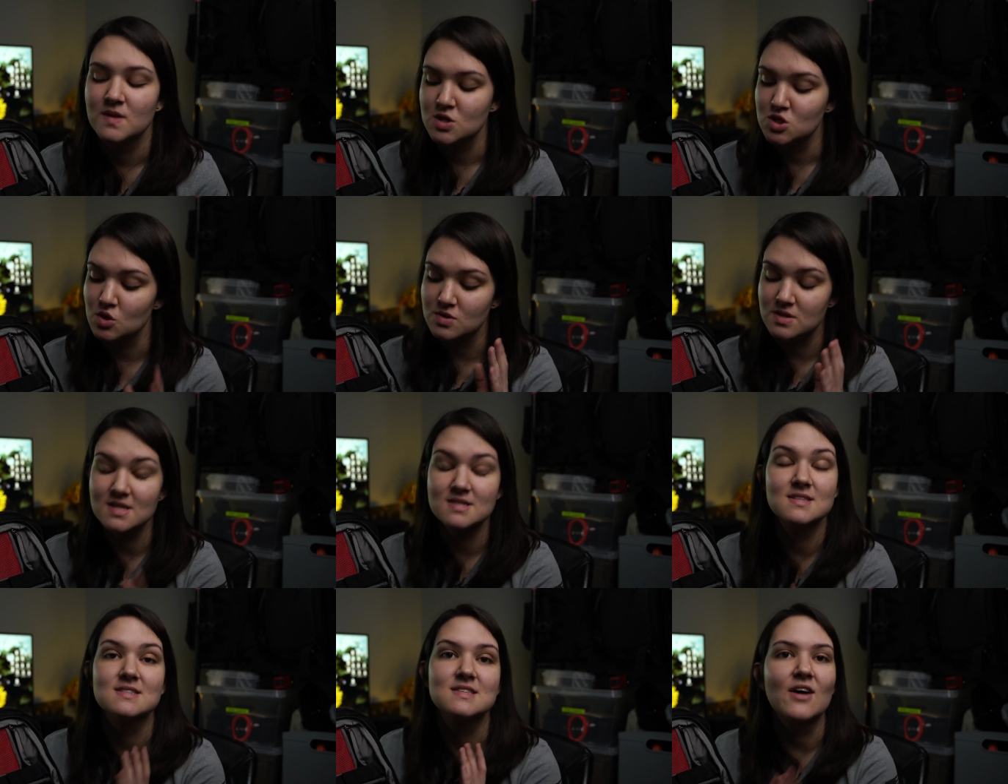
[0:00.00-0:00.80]
So
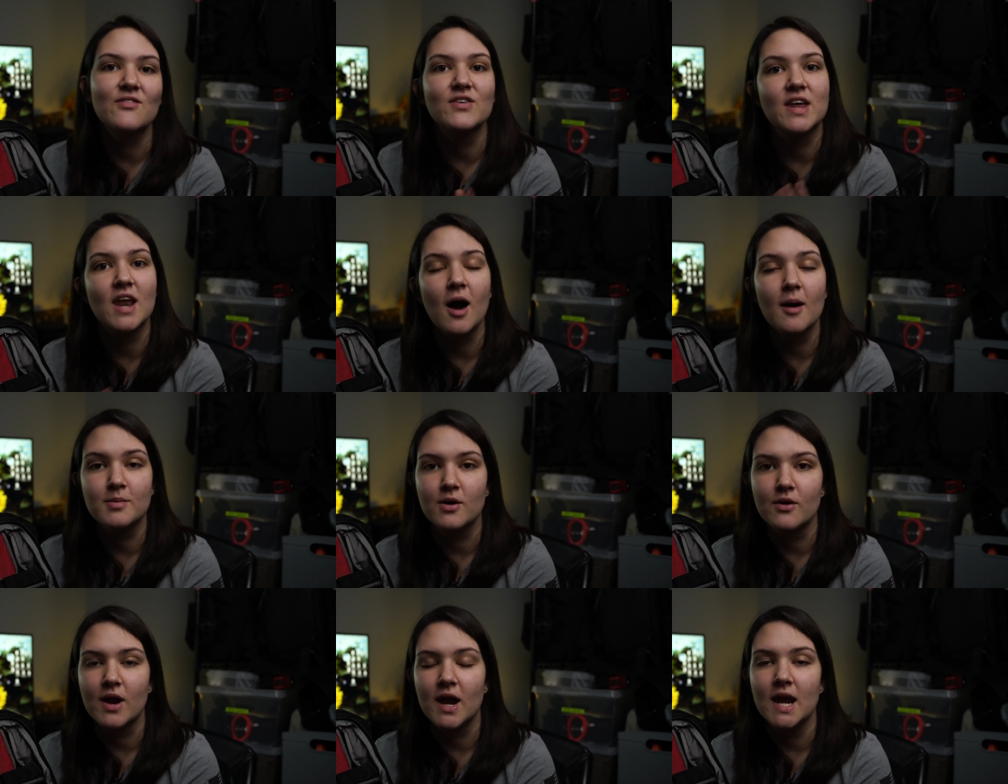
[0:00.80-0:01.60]
this is definitely an
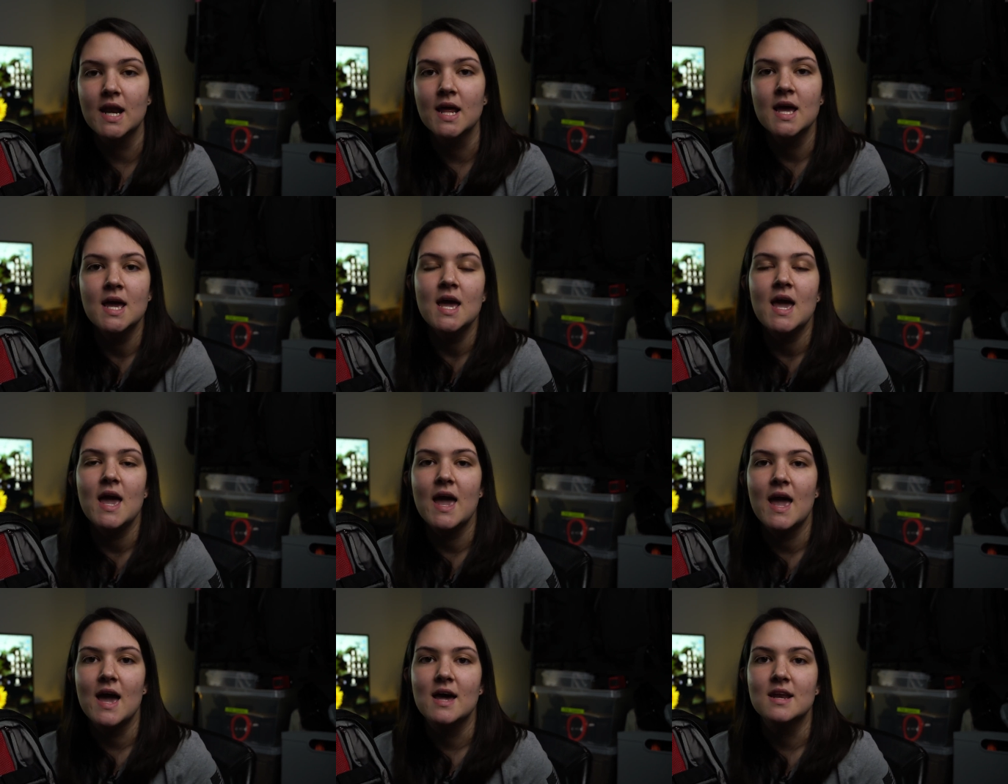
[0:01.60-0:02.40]
upgrade
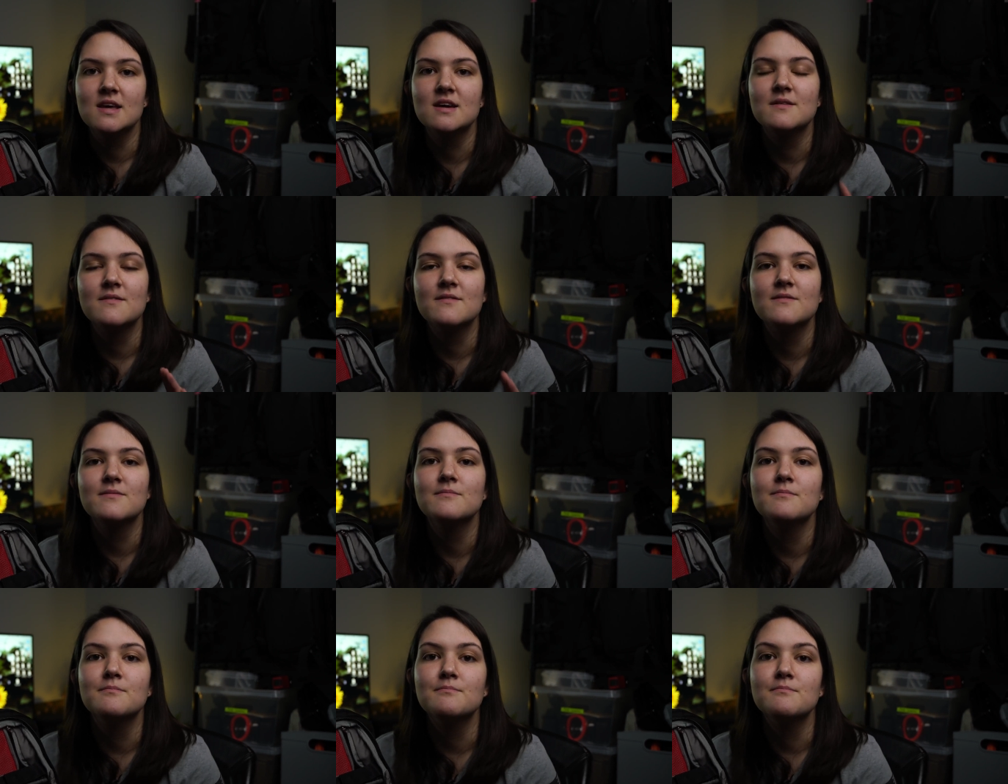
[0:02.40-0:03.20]
and
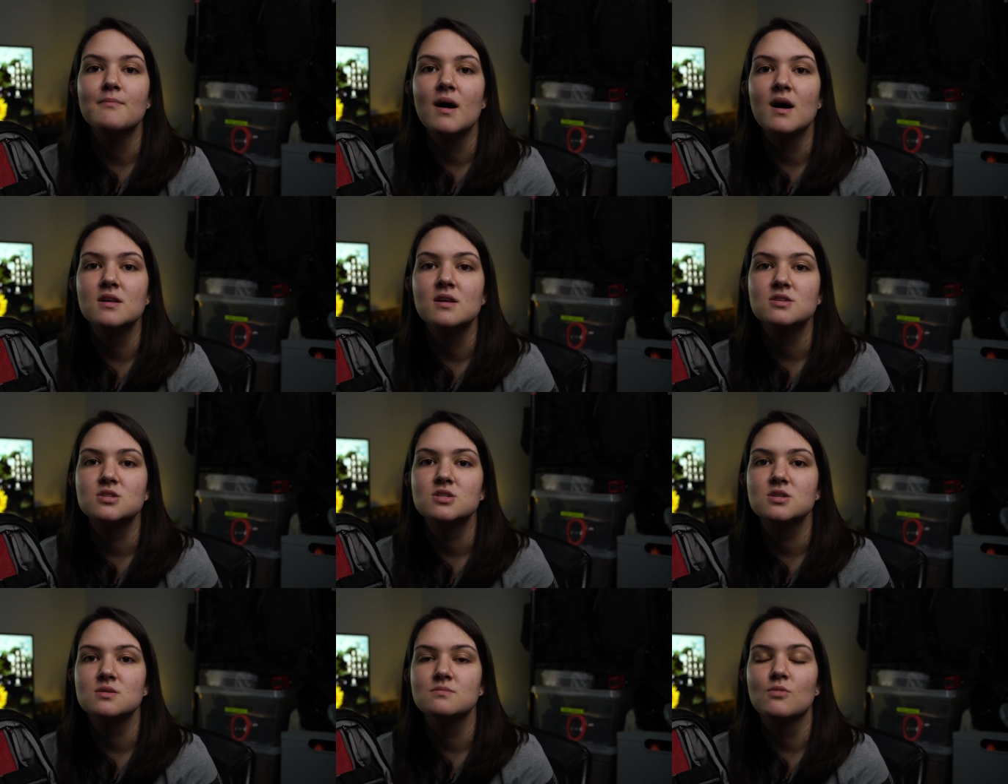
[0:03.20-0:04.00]

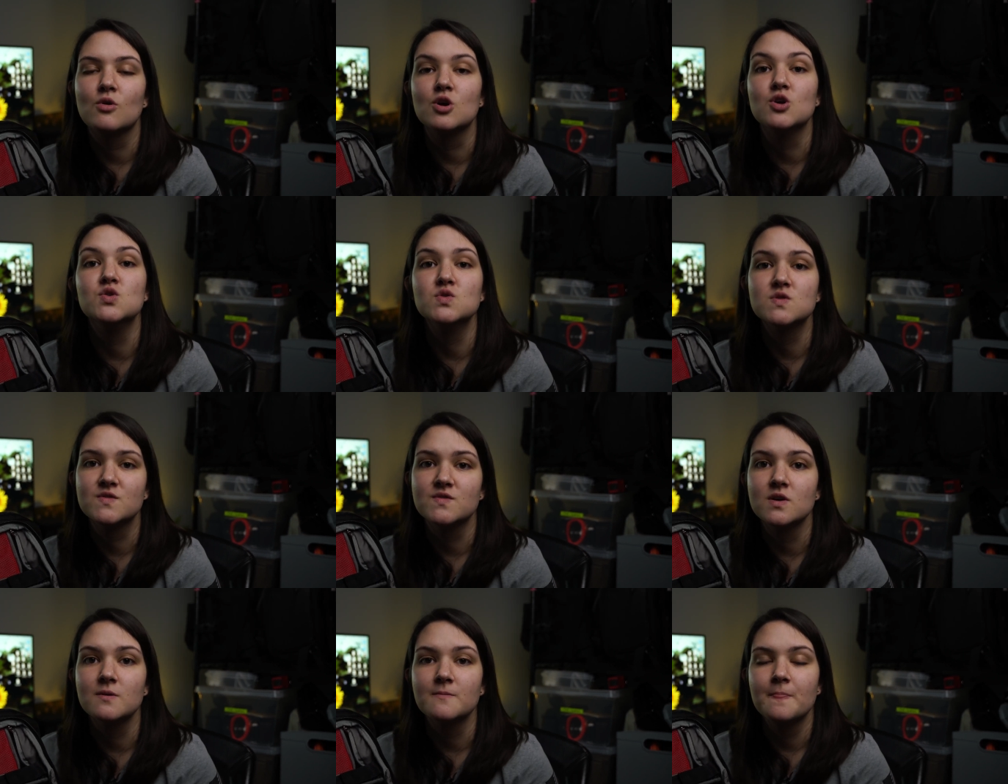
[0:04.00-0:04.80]
much more useful.